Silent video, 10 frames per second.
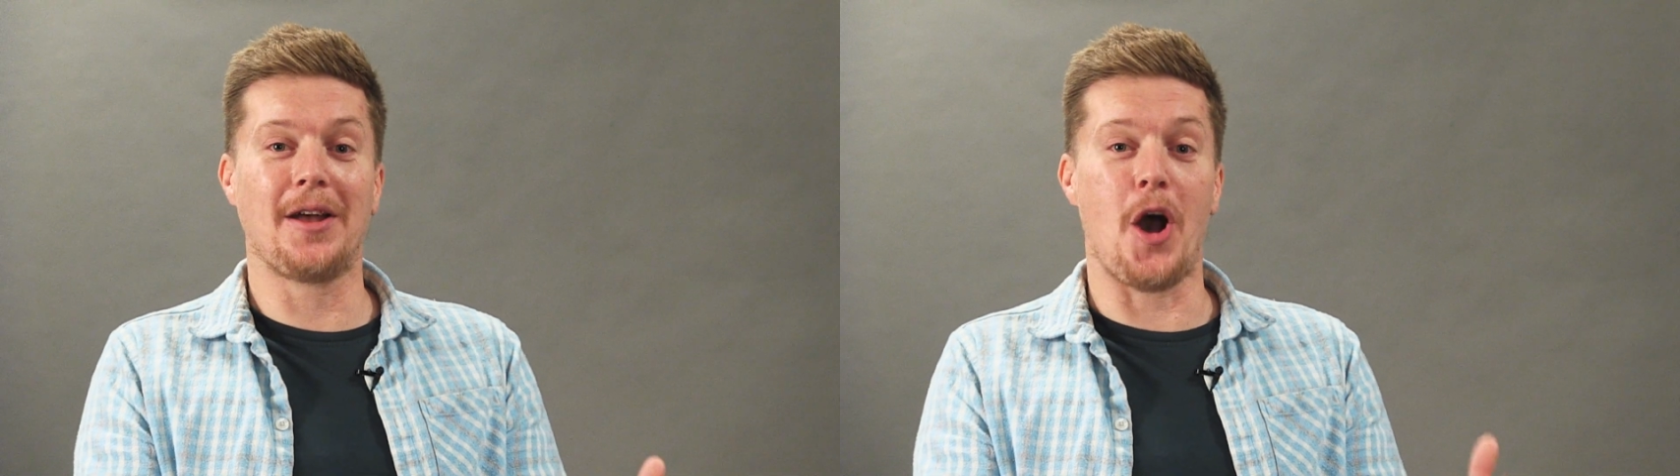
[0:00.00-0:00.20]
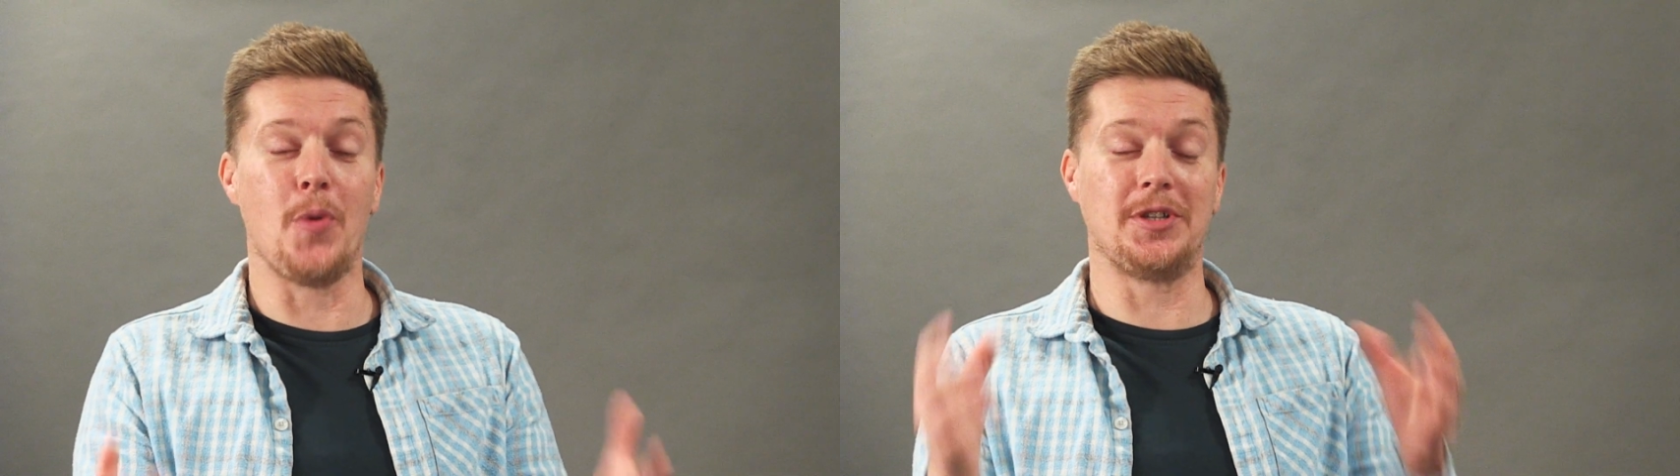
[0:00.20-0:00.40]

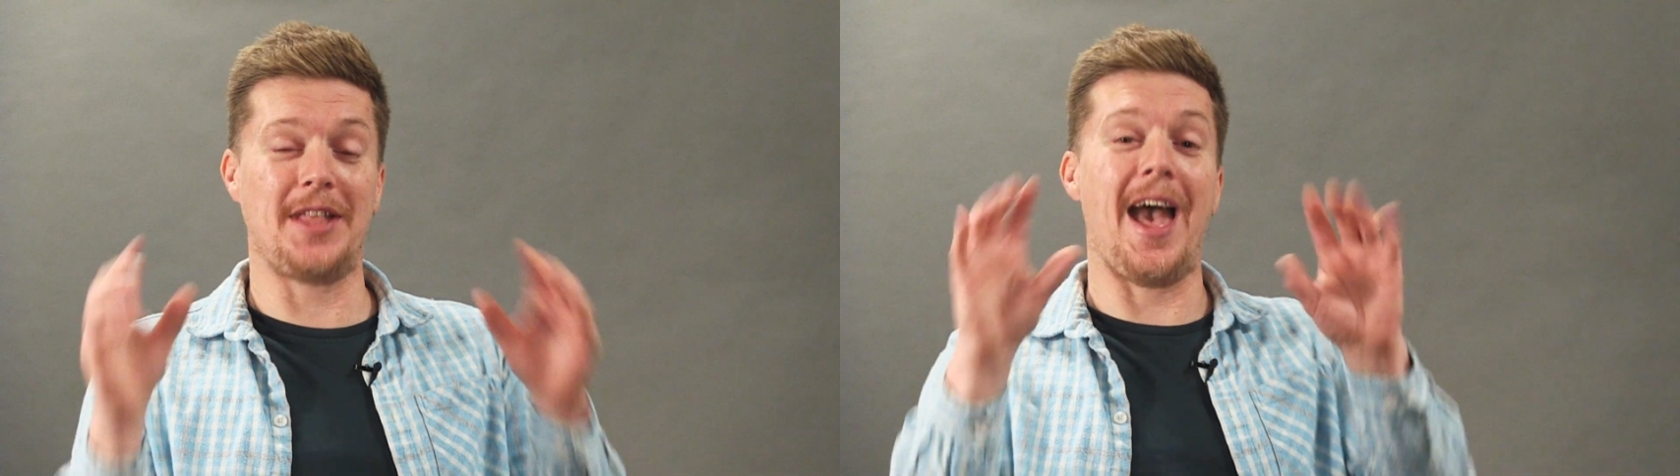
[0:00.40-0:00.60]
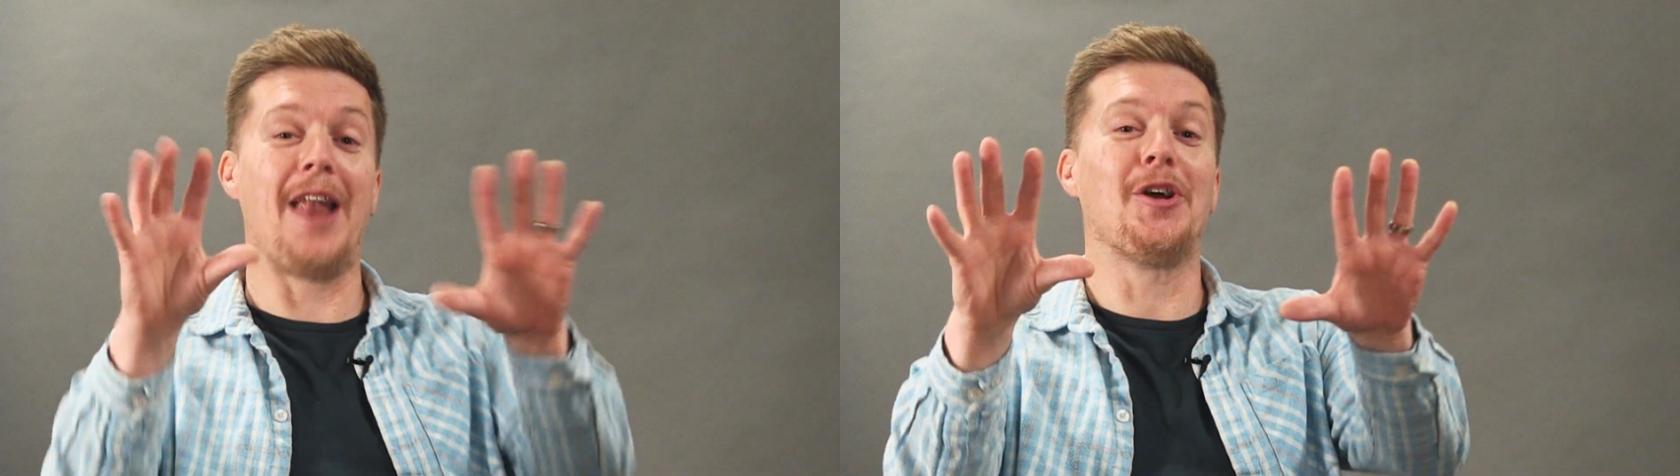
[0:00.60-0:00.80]
I was
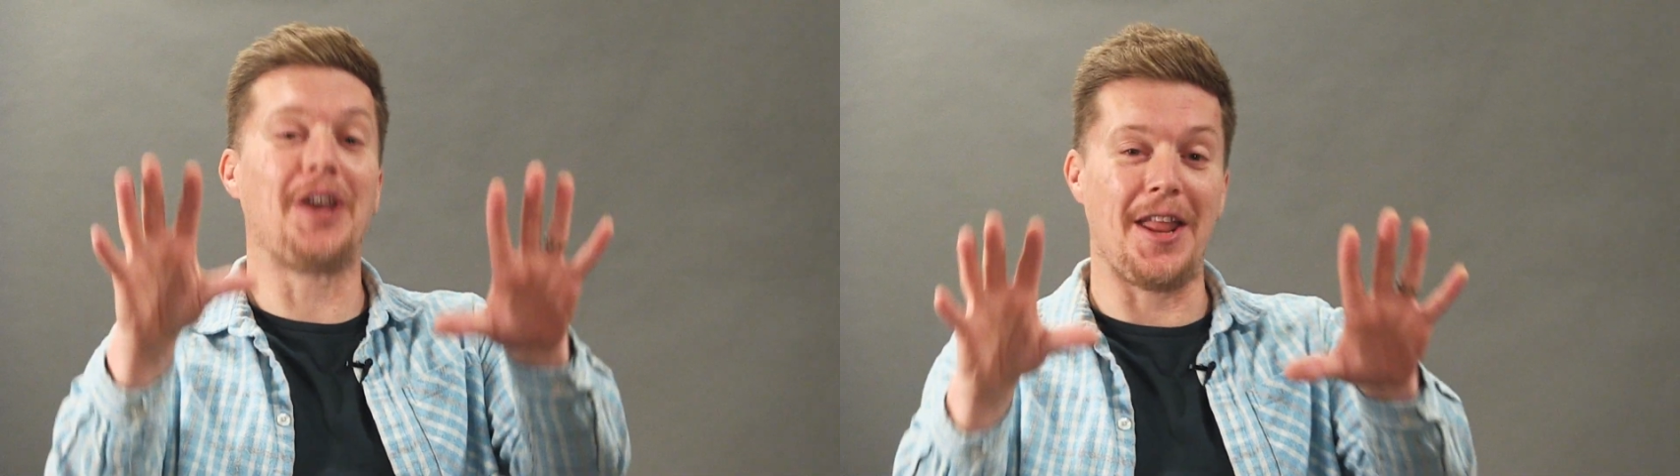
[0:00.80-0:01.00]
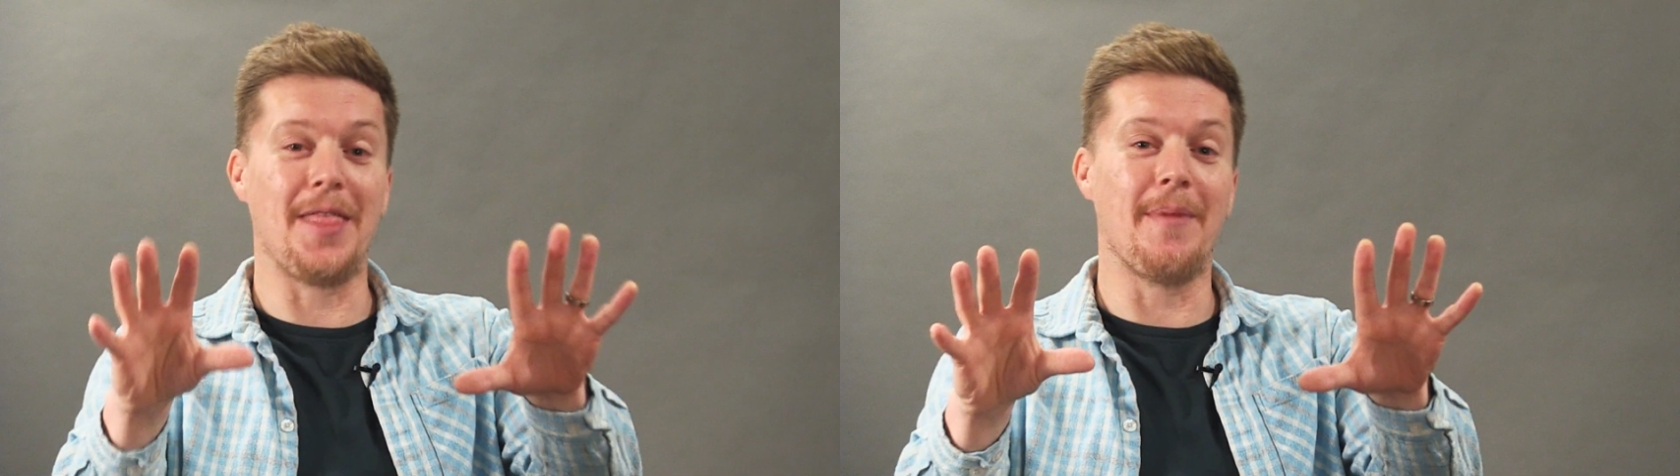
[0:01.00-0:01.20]
there
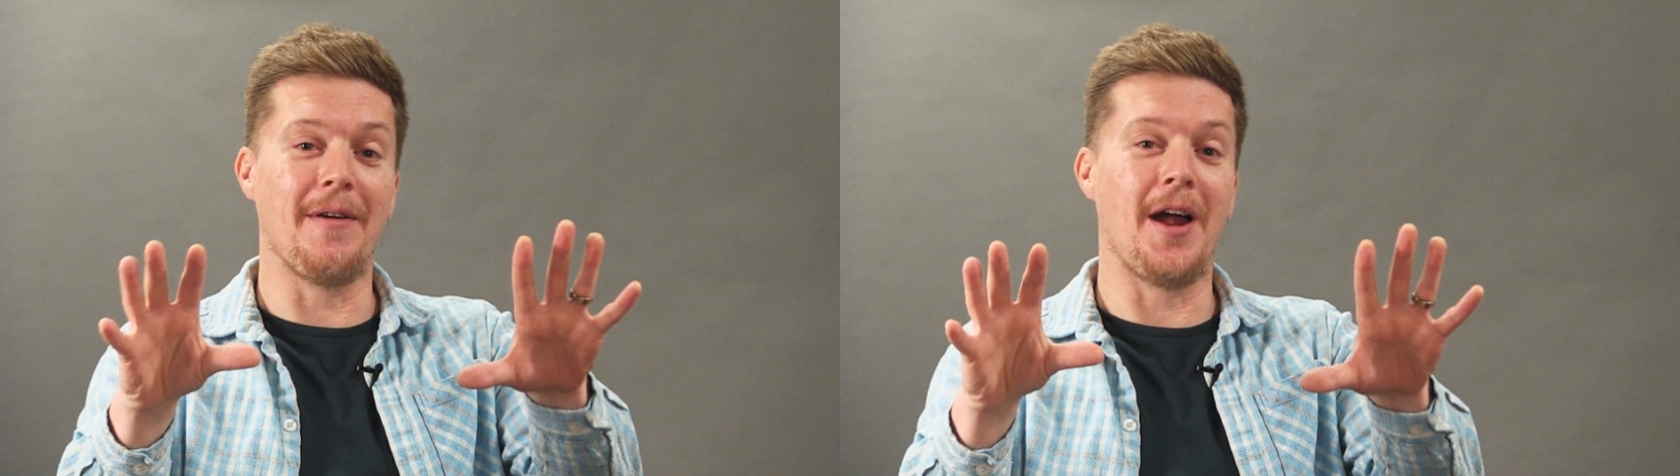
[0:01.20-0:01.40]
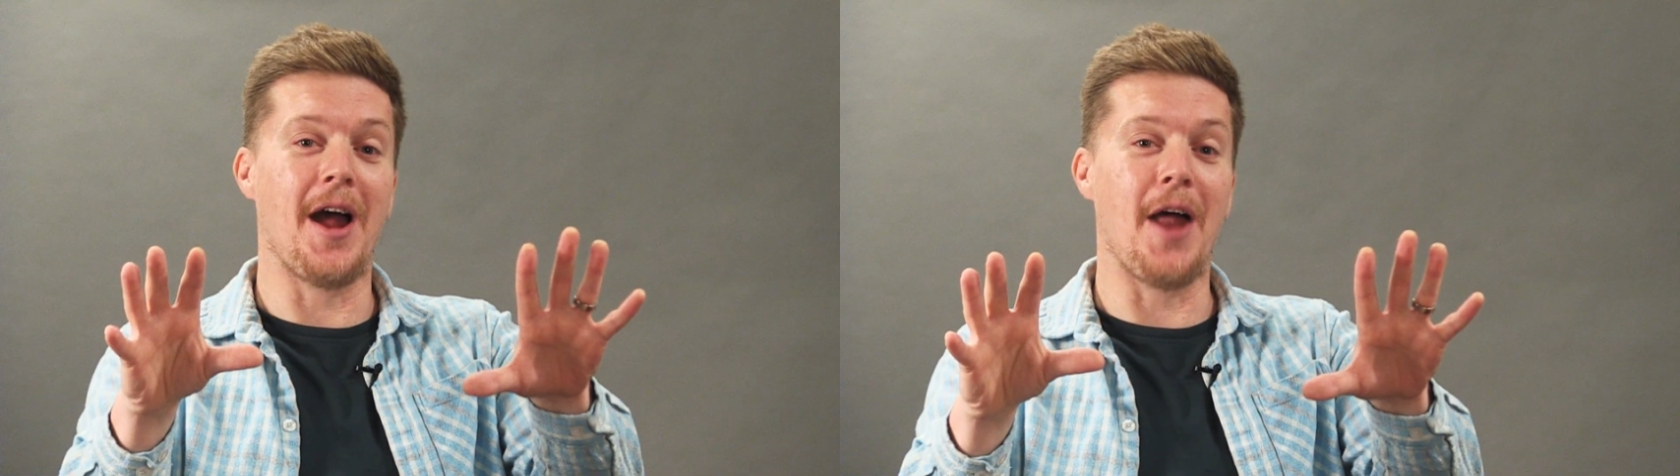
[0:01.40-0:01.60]
looking in the
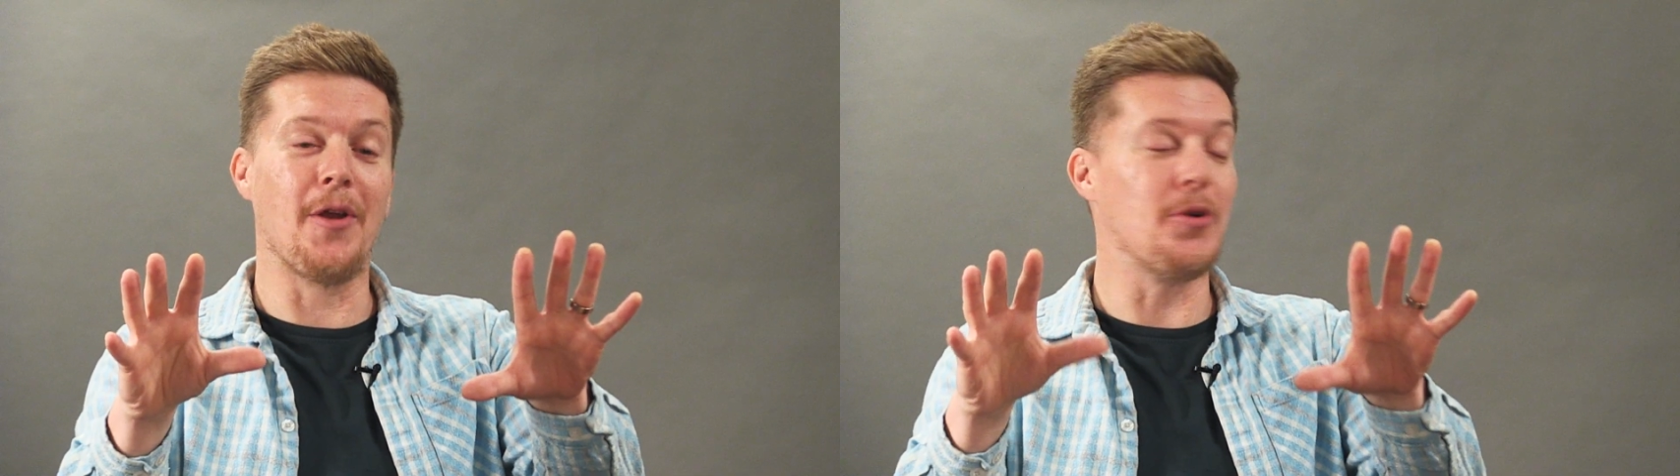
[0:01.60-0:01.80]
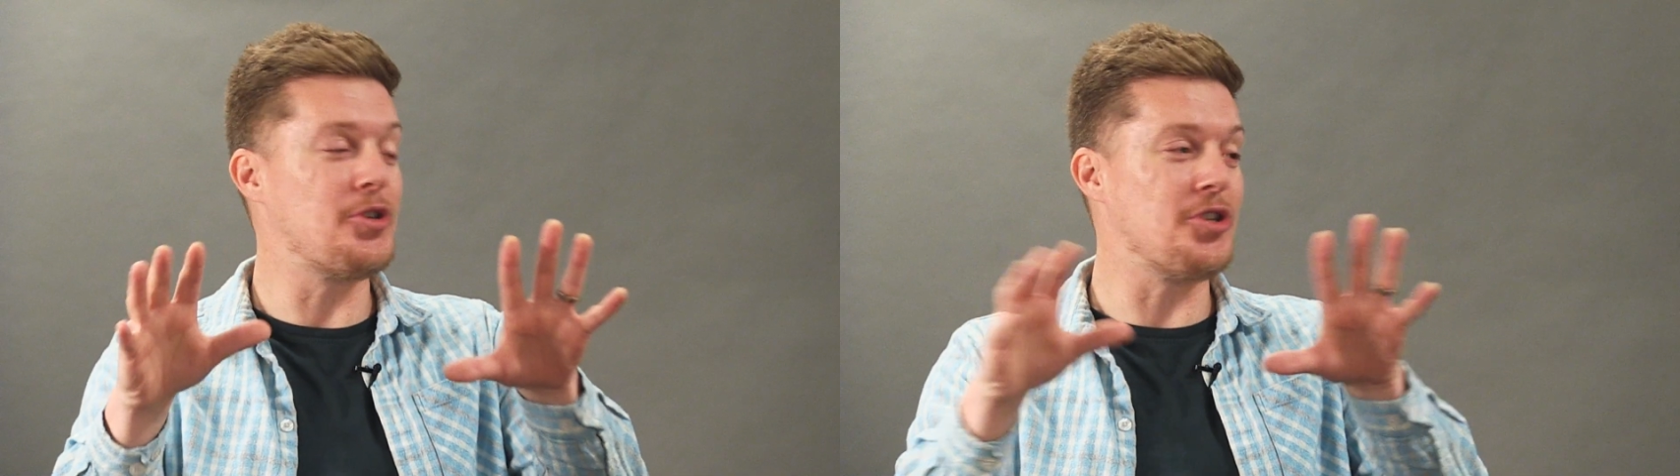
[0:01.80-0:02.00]
mirror and
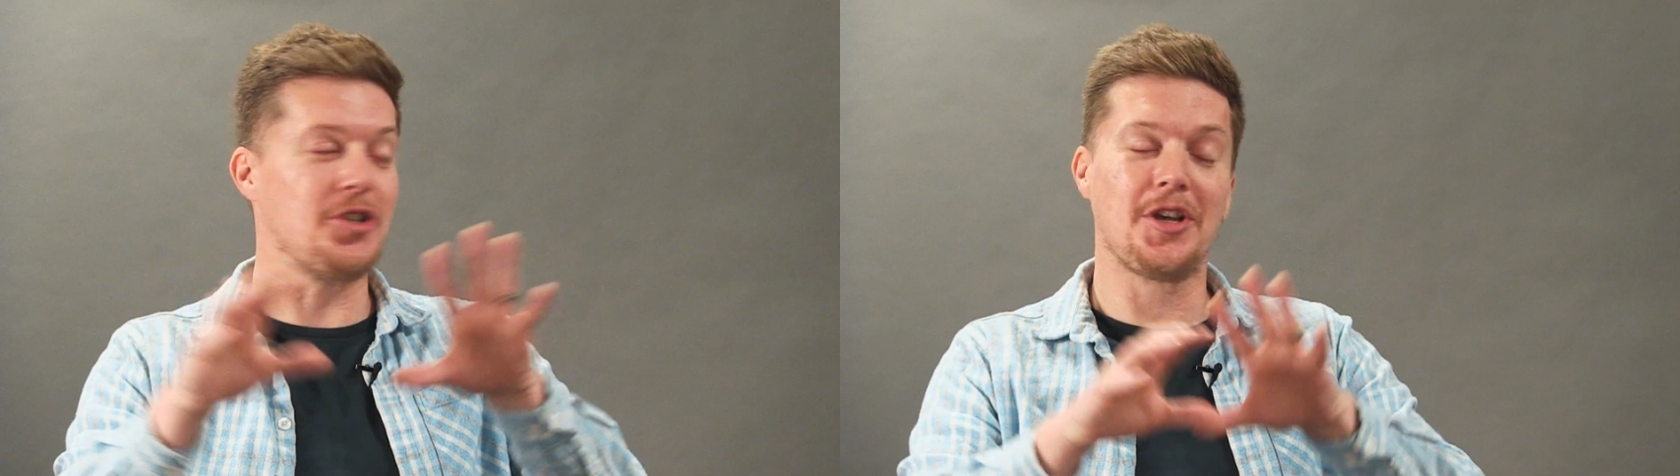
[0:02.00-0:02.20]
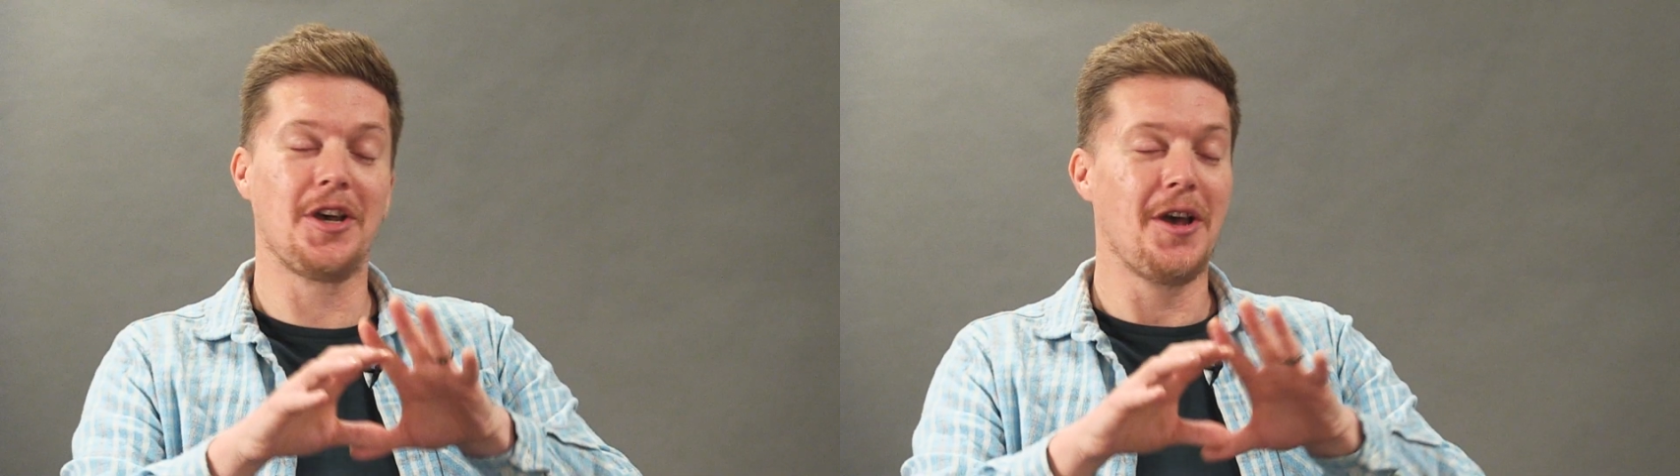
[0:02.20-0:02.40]
I was just